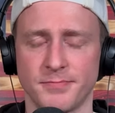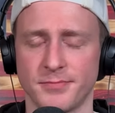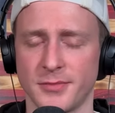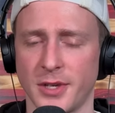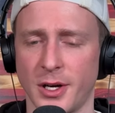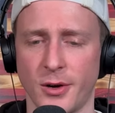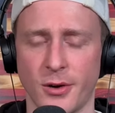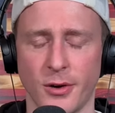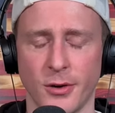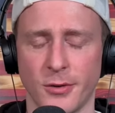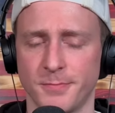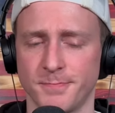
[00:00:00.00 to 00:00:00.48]
I
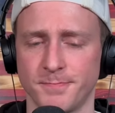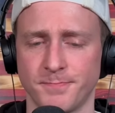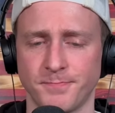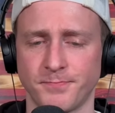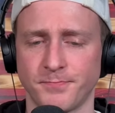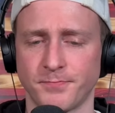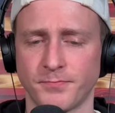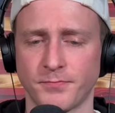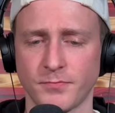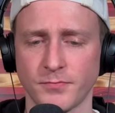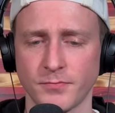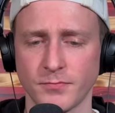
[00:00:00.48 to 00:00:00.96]
don't
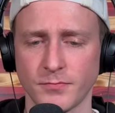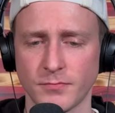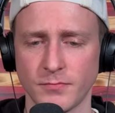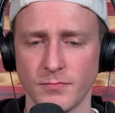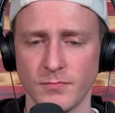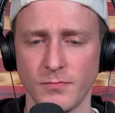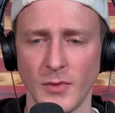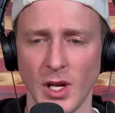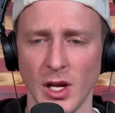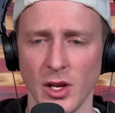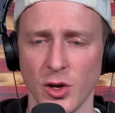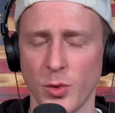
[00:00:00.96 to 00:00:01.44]

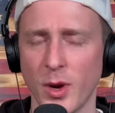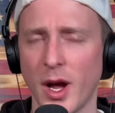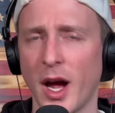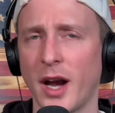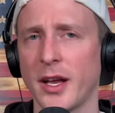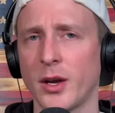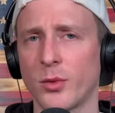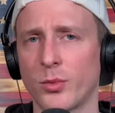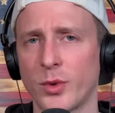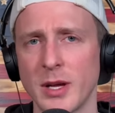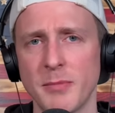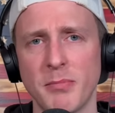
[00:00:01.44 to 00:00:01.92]
know. We got
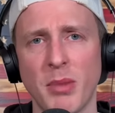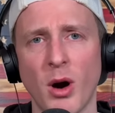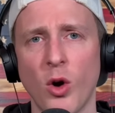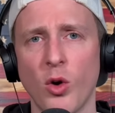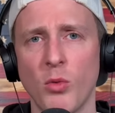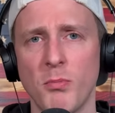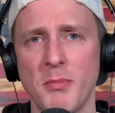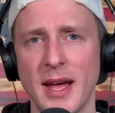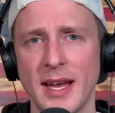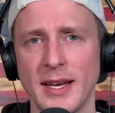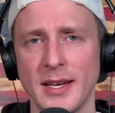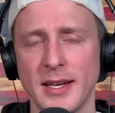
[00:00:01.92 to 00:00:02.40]
any repo
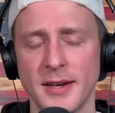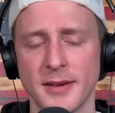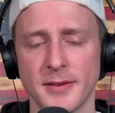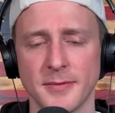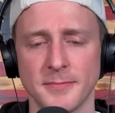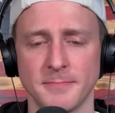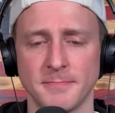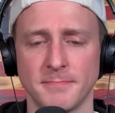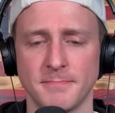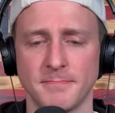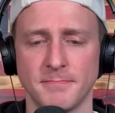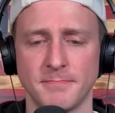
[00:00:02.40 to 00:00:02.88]
men here?
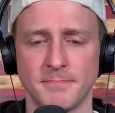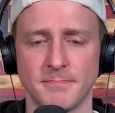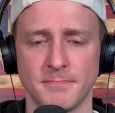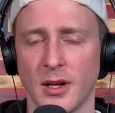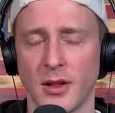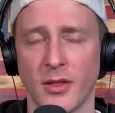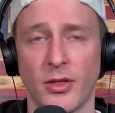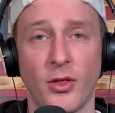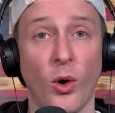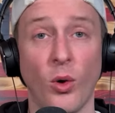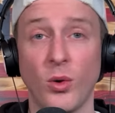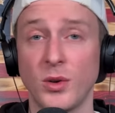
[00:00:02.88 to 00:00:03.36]

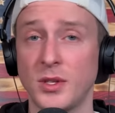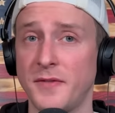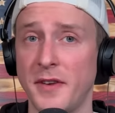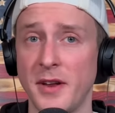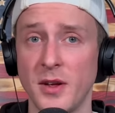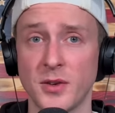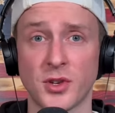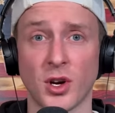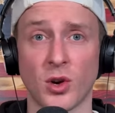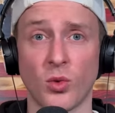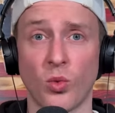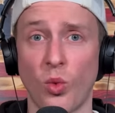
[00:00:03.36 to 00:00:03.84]
Those
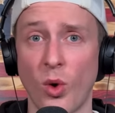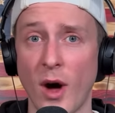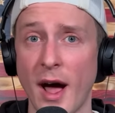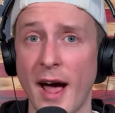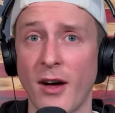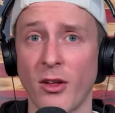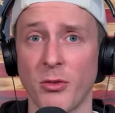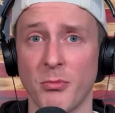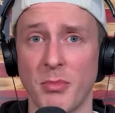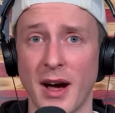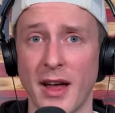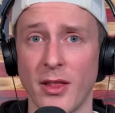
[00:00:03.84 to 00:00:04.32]
videos are
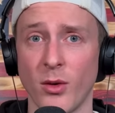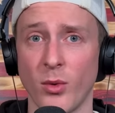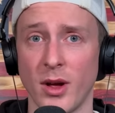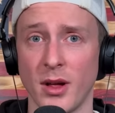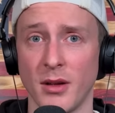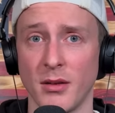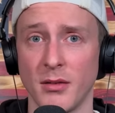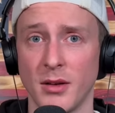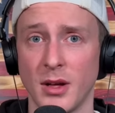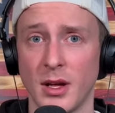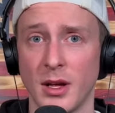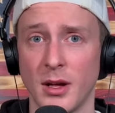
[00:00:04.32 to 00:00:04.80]
wild, by the
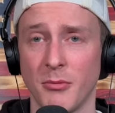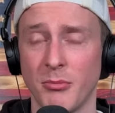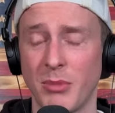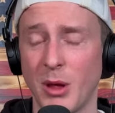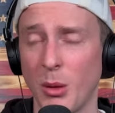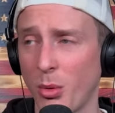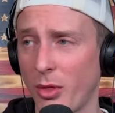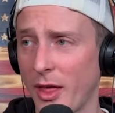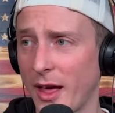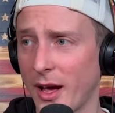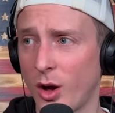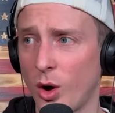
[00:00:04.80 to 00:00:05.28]
way.
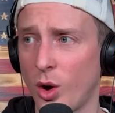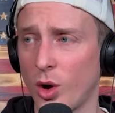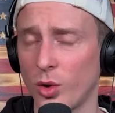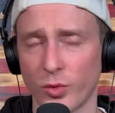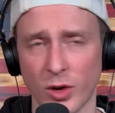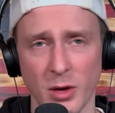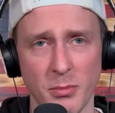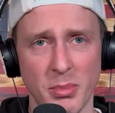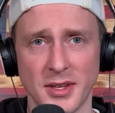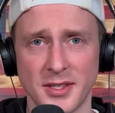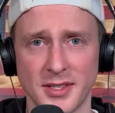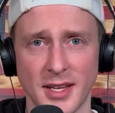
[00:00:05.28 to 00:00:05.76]
People that go and
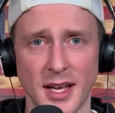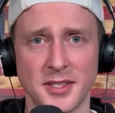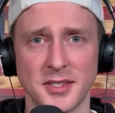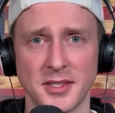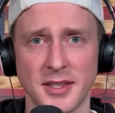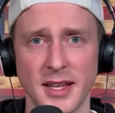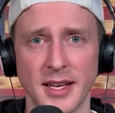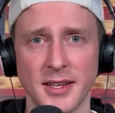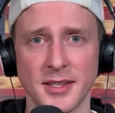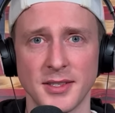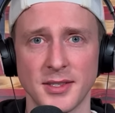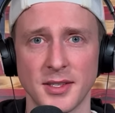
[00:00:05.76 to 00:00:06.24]
repossess
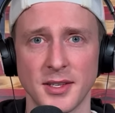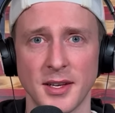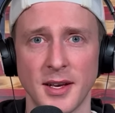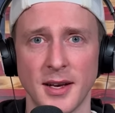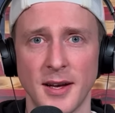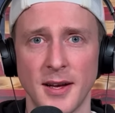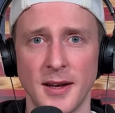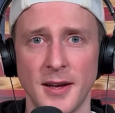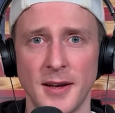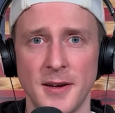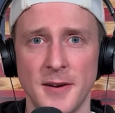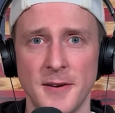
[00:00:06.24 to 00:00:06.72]
things,
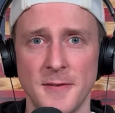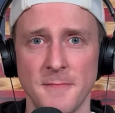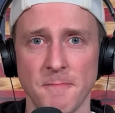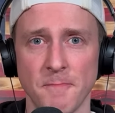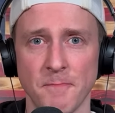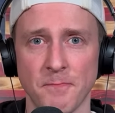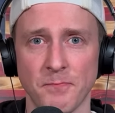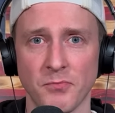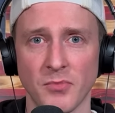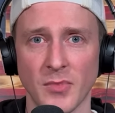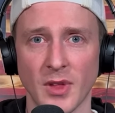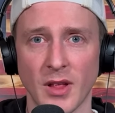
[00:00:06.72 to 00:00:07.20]

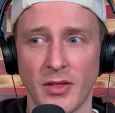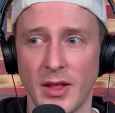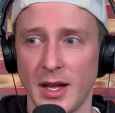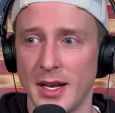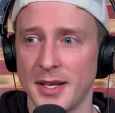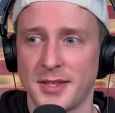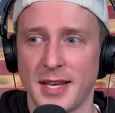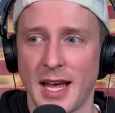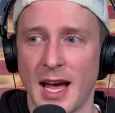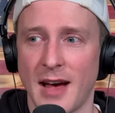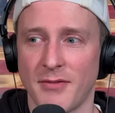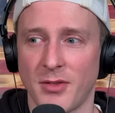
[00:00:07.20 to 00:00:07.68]
they
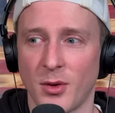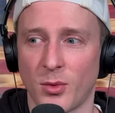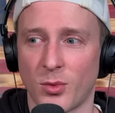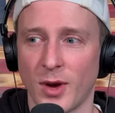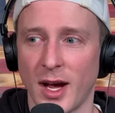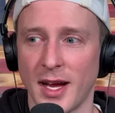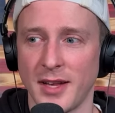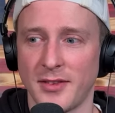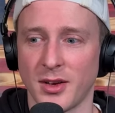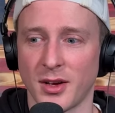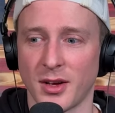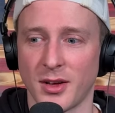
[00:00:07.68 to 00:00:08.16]
just have the
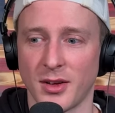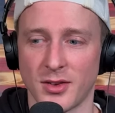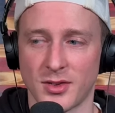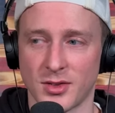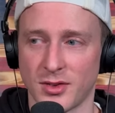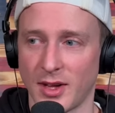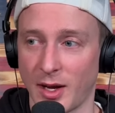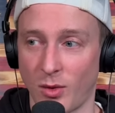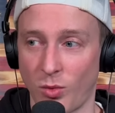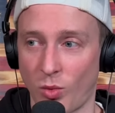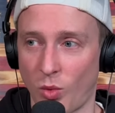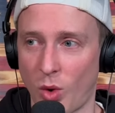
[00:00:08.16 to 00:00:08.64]
right to just
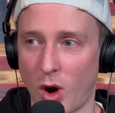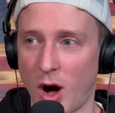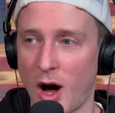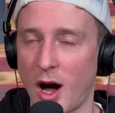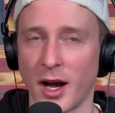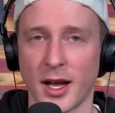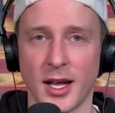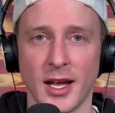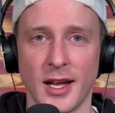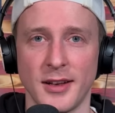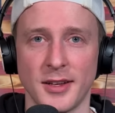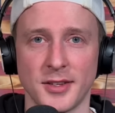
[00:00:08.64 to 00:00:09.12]
like
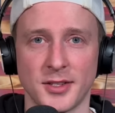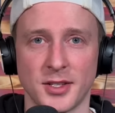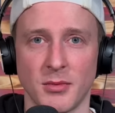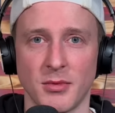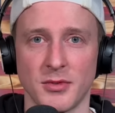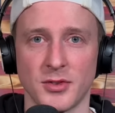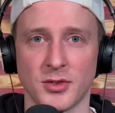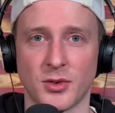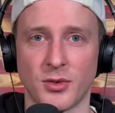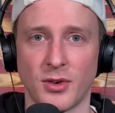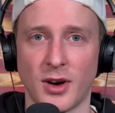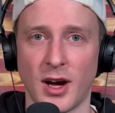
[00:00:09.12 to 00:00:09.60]
walk into
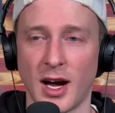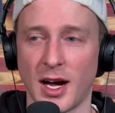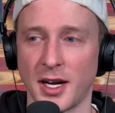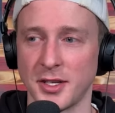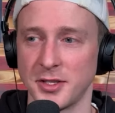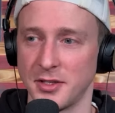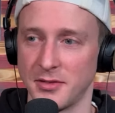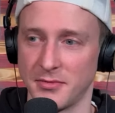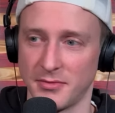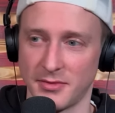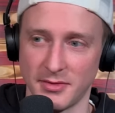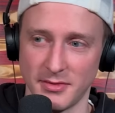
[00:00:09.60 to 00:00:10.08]
someone's garage
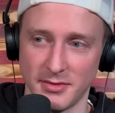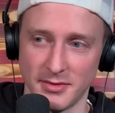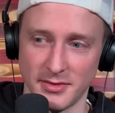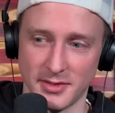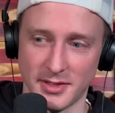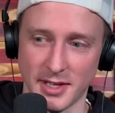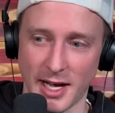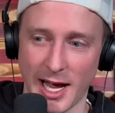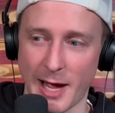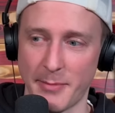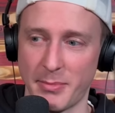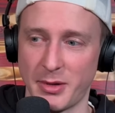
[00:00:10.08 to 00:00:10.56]
and
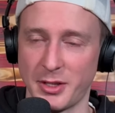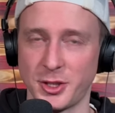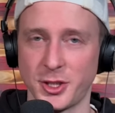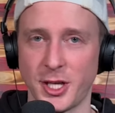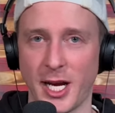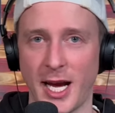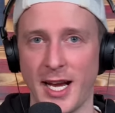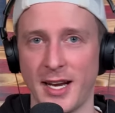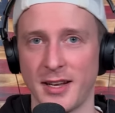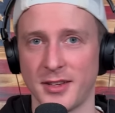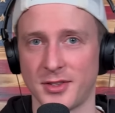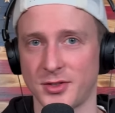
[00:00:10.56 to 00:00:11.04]
tie up a
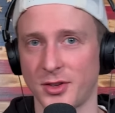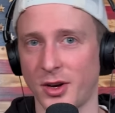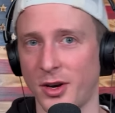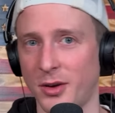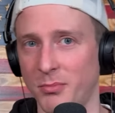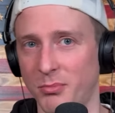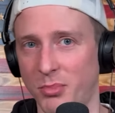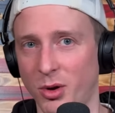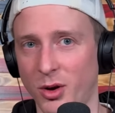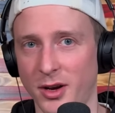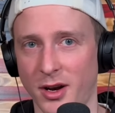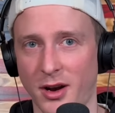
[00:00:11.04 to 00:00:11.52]
chain and
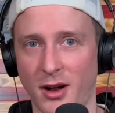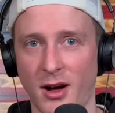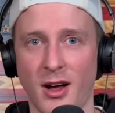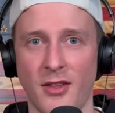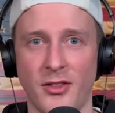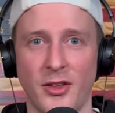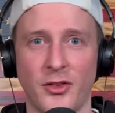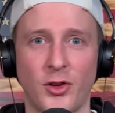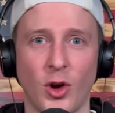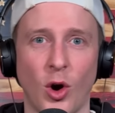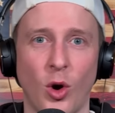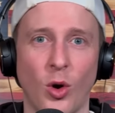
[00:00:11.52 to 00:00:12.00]
start putting it on
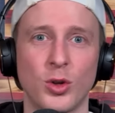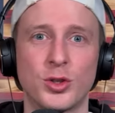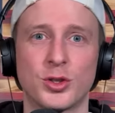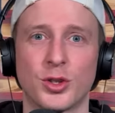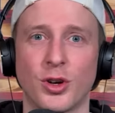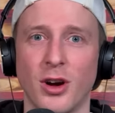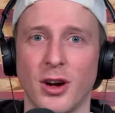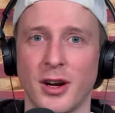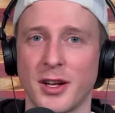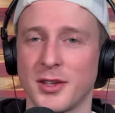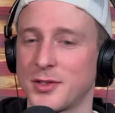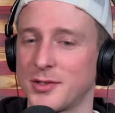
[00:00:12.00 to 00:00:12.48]
the tow
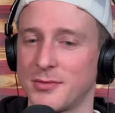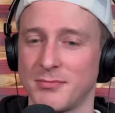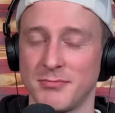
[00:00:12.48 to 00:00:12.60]
truck.